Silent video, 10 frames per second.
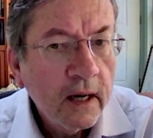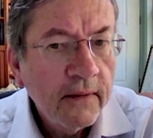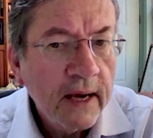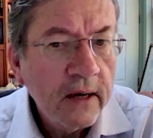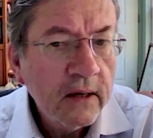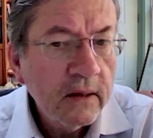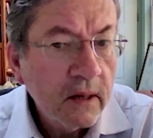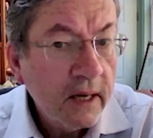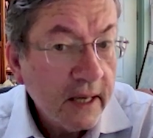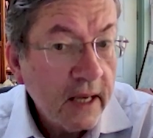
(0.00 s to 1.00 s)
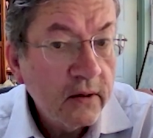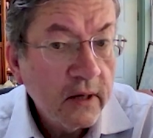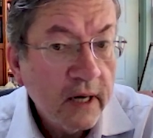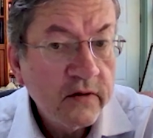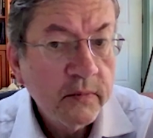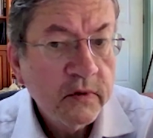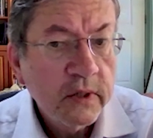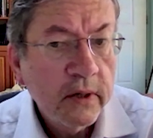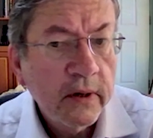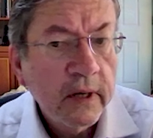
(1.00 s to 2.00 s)
And that, again, could have some
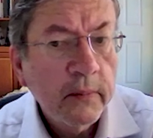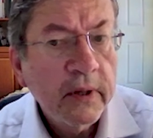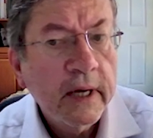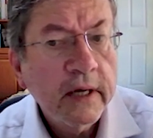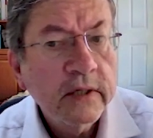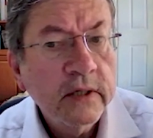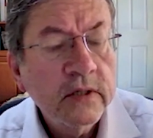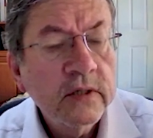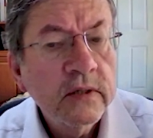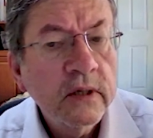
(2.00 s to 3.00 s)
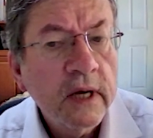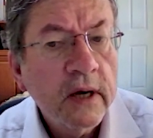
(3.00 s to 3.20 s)
security implications,